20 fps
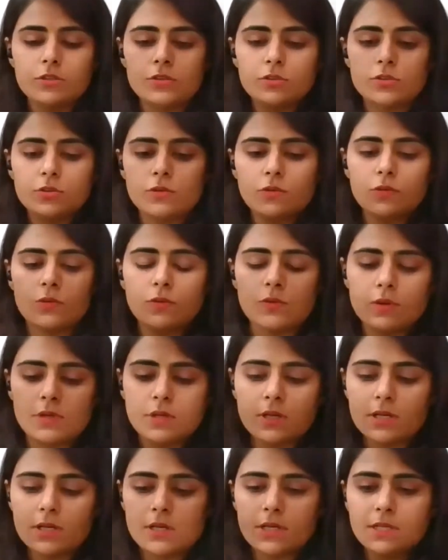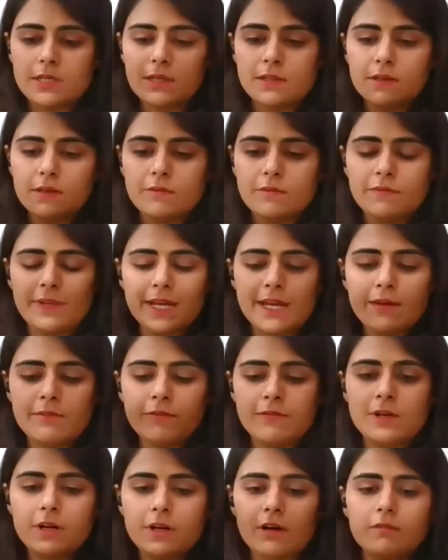So we
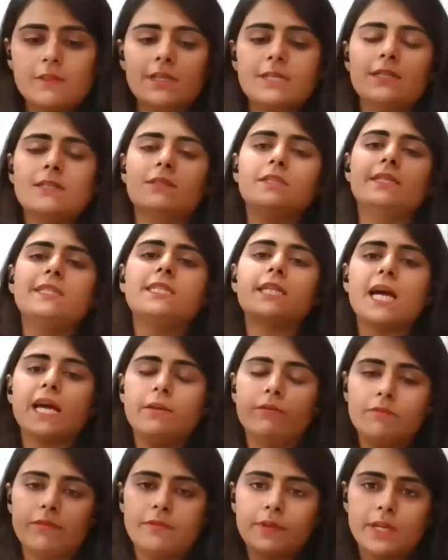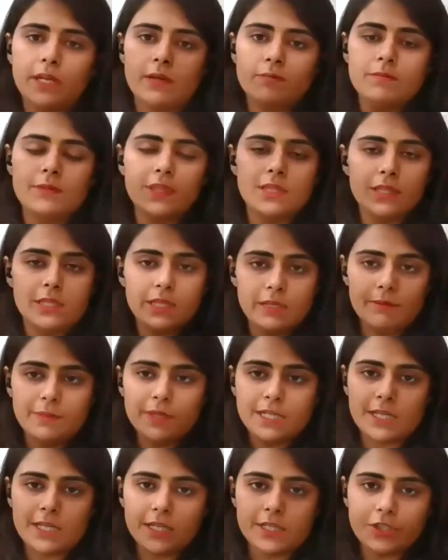have covered the time frame, the
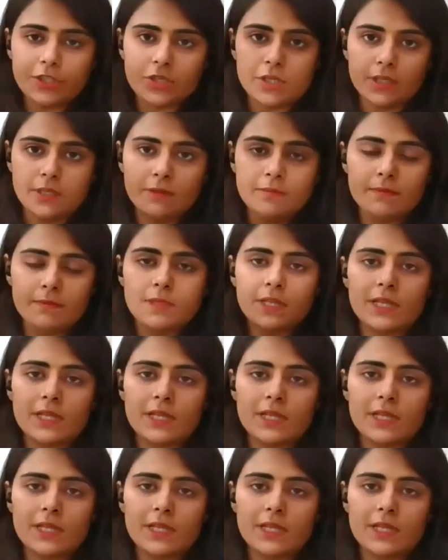limitation,